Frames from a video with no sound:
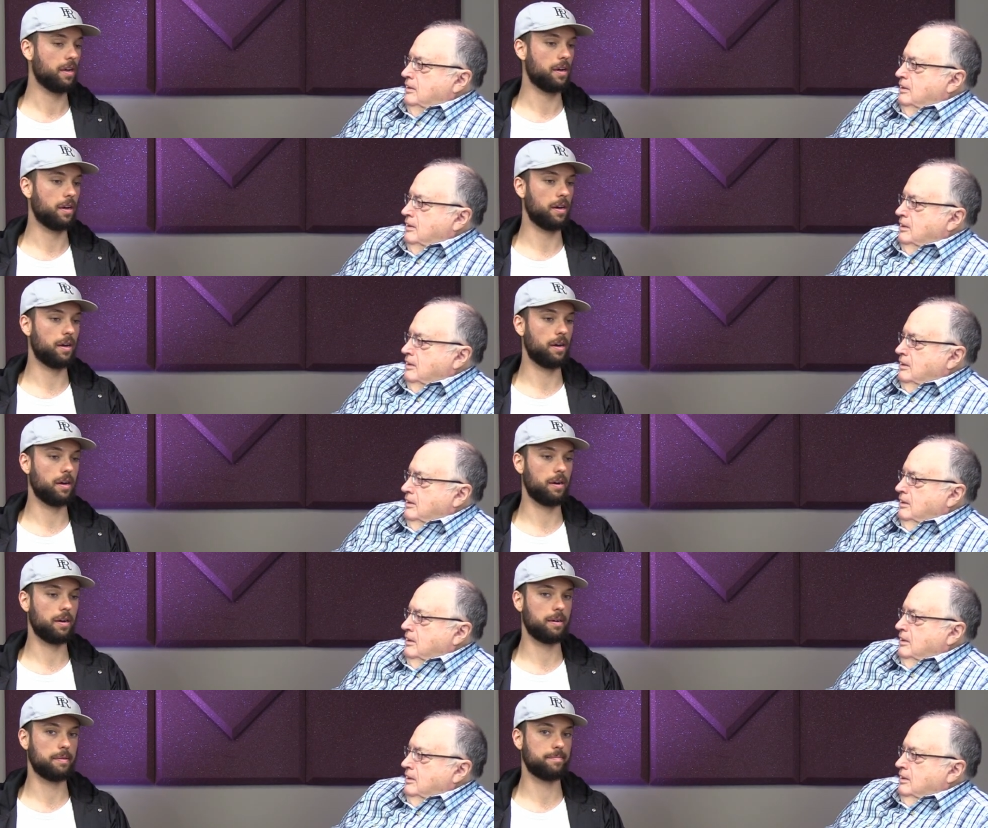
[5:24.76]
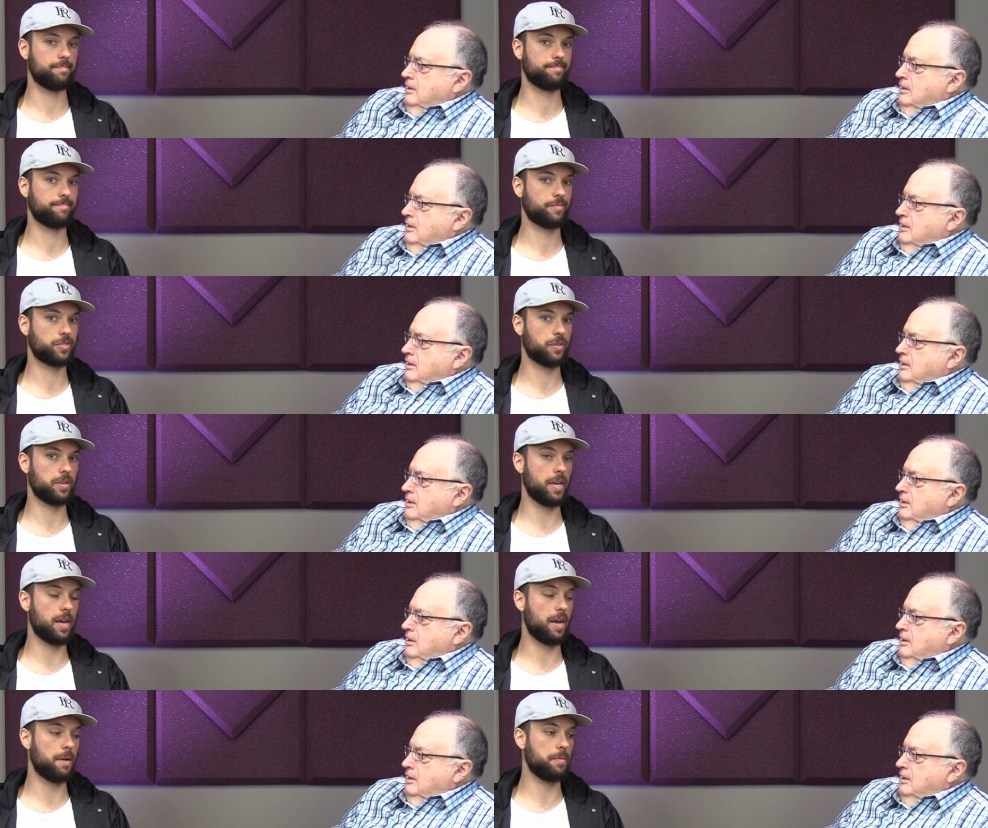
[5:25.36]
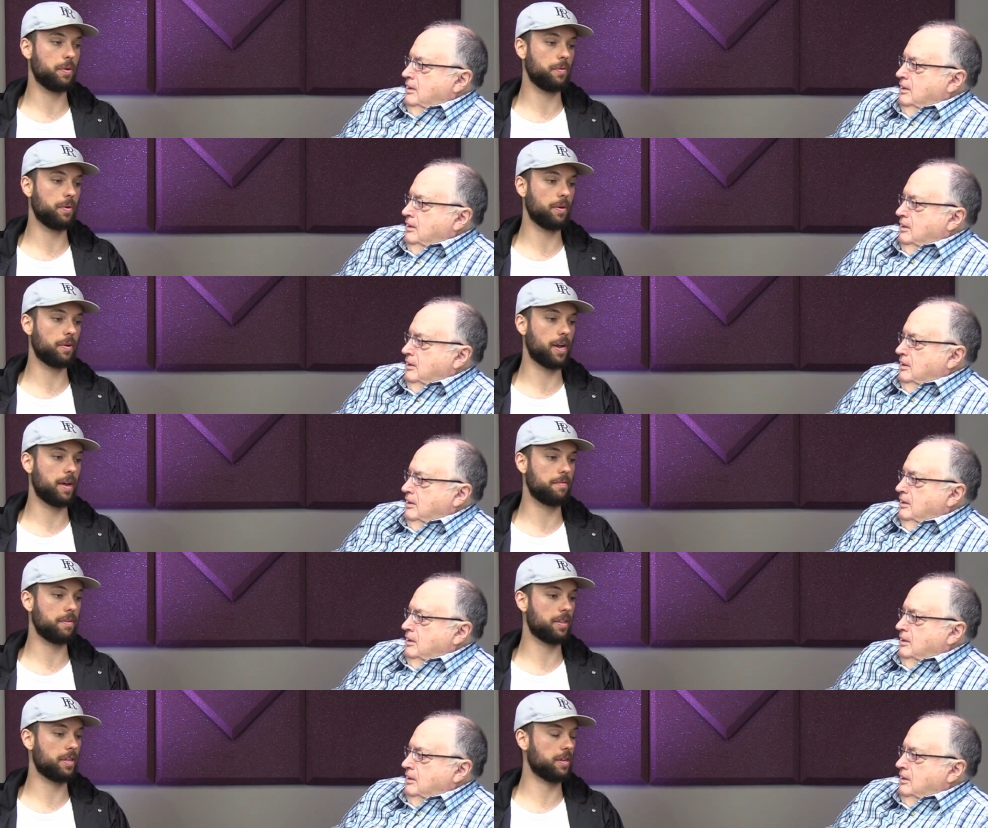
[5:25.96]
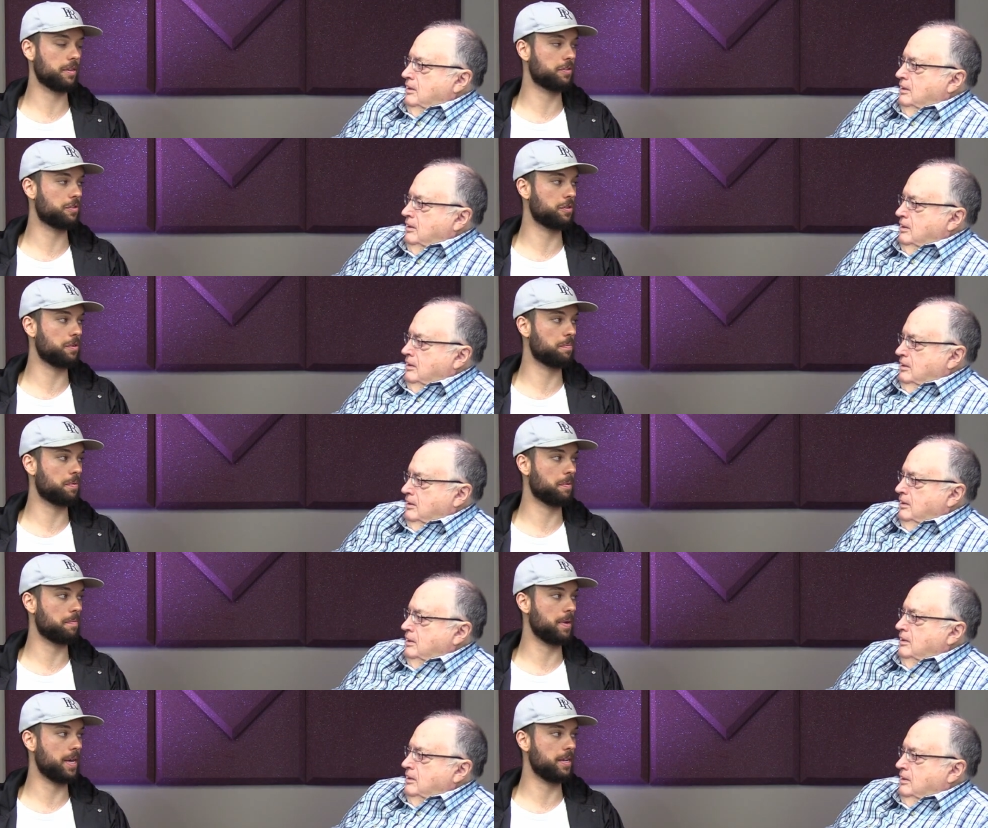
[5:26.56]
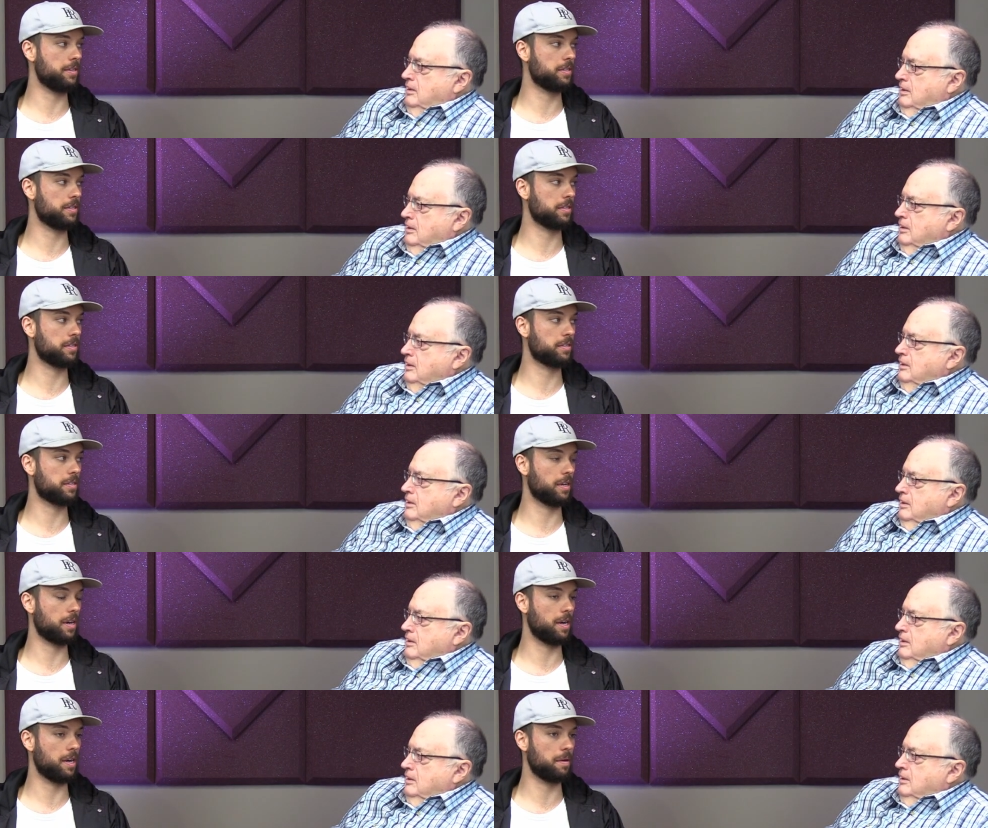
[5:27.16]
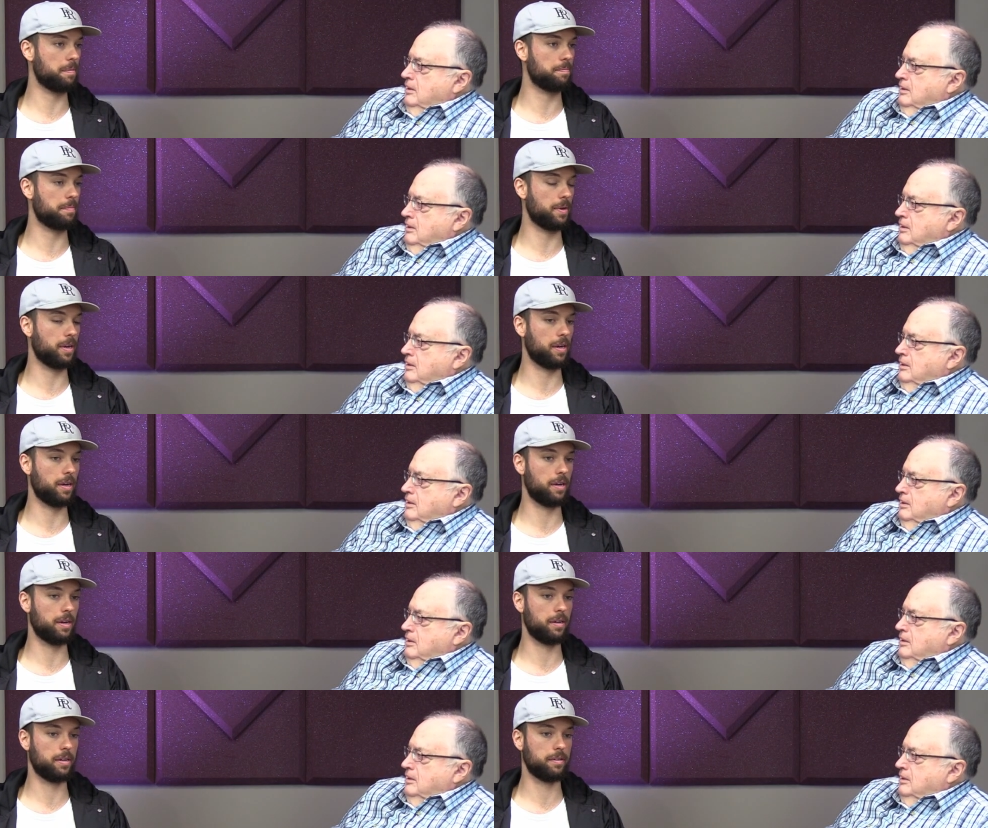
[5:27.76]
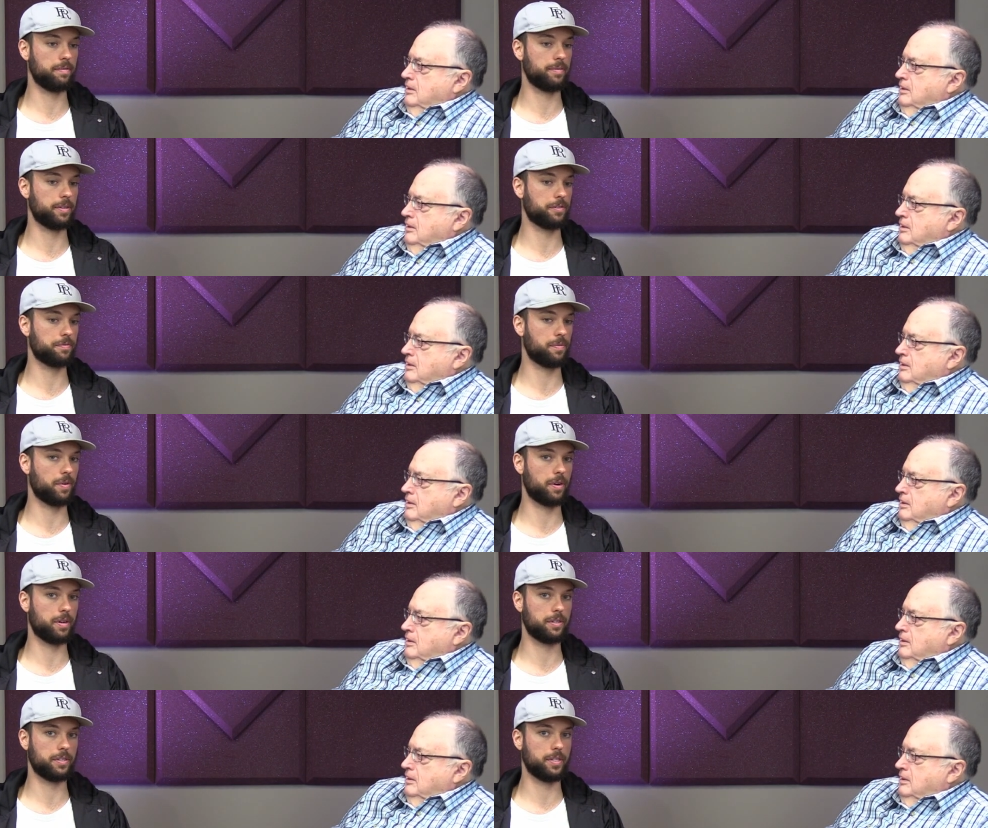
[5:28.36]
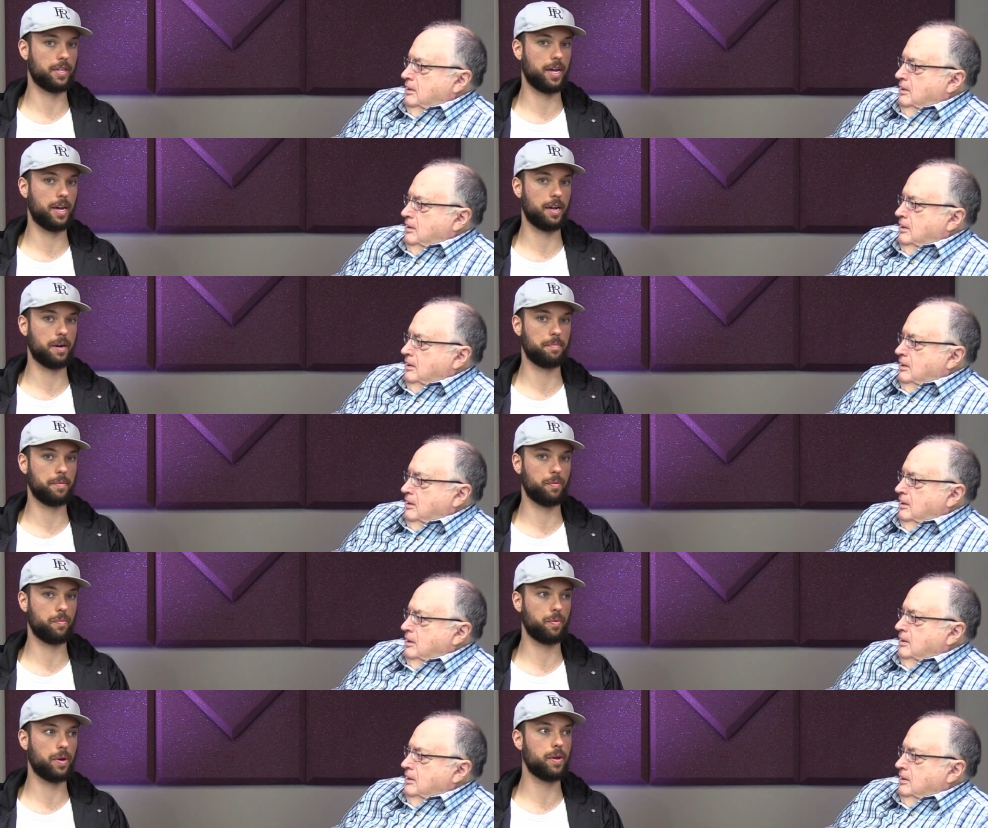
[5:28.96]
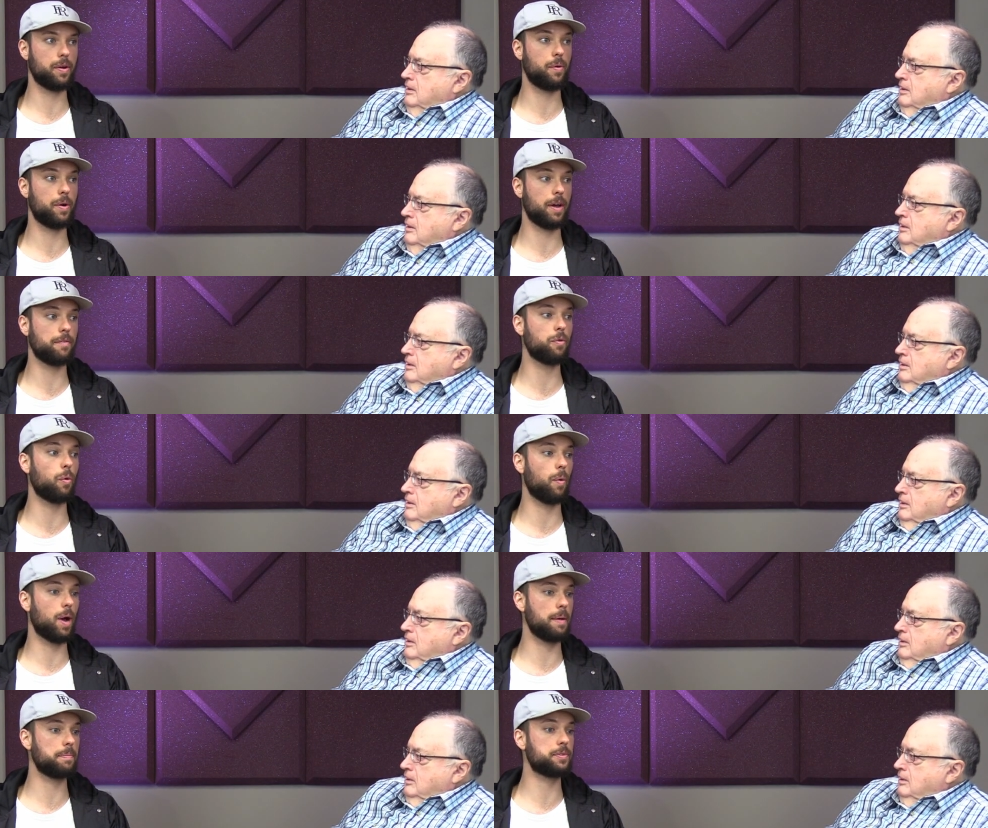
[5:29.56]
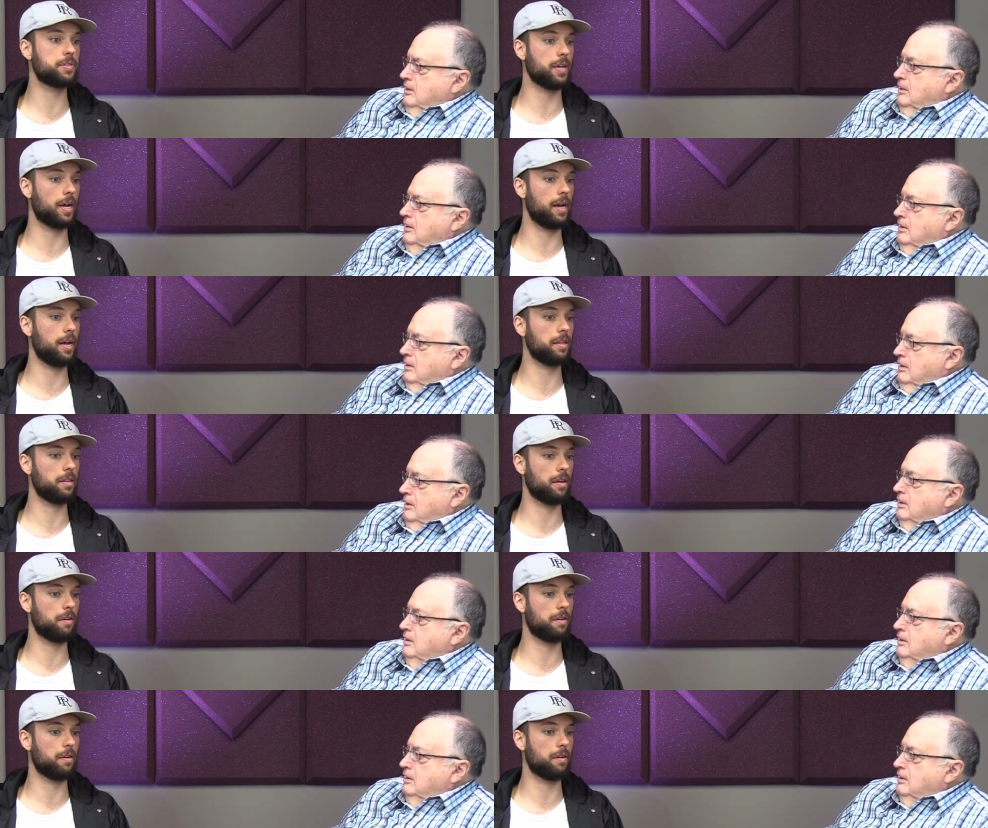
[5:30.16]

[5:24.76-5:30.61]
Speaker 1: Um, so yeah, I mean, we don't have anything super amazing set up uh, as far as that. I mean, we, we have a website,